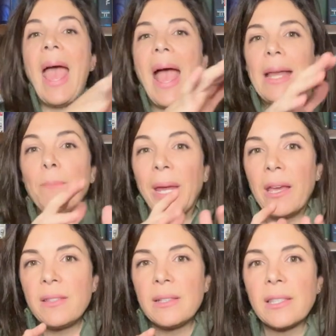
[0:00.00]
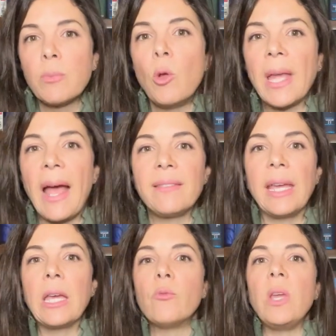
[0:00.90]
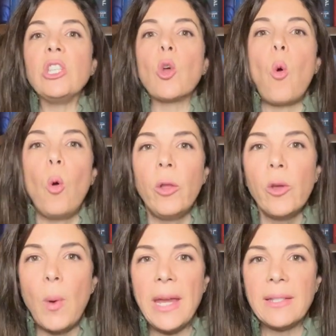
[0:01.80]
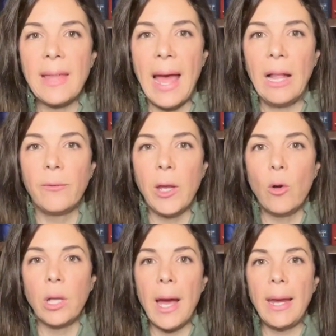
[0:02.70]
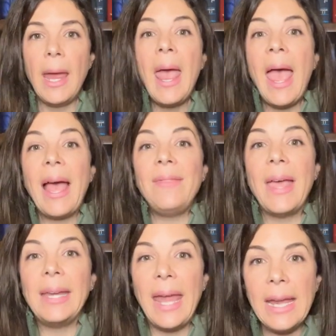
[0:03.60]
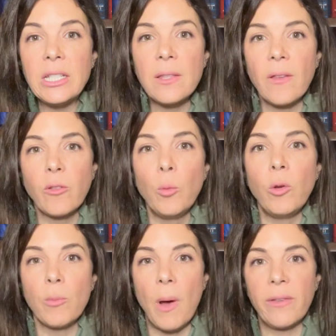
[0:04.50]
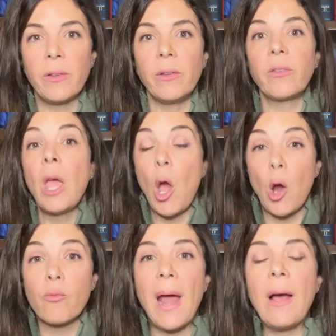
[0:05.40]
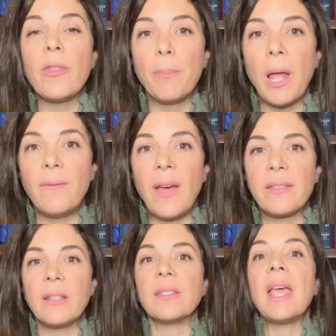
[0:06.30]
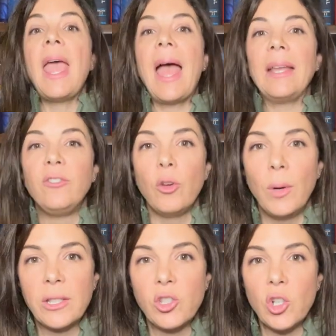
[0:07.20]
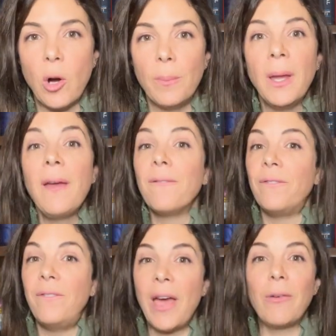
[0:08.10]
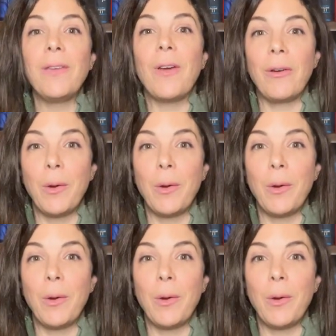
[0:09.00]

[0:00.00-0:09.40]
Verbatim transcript: and because it's a small gas, it can reach all the way to the alveoli and then into the smooth muscles around the blood vessels and do its job very, very